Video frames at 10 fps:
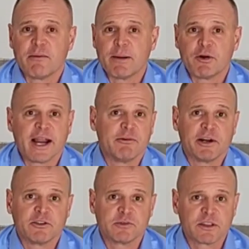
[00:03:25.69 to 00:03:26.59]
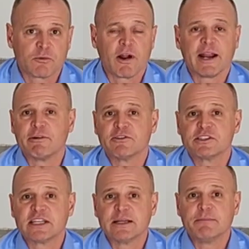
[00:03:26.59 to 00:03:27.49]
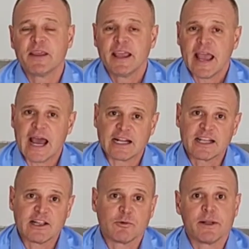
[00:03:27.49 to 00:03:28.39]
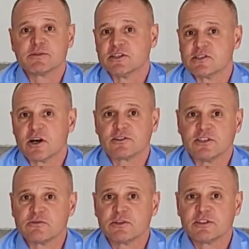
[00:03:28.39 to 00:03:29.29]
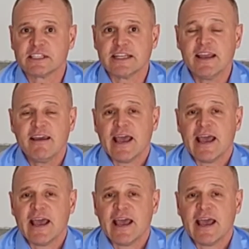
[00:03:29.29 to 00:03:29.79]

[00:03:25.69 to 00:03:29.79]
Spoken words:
I'm Ryan Reynolds with the Ryan Reynolds team at Keller Williams Consultants Realty.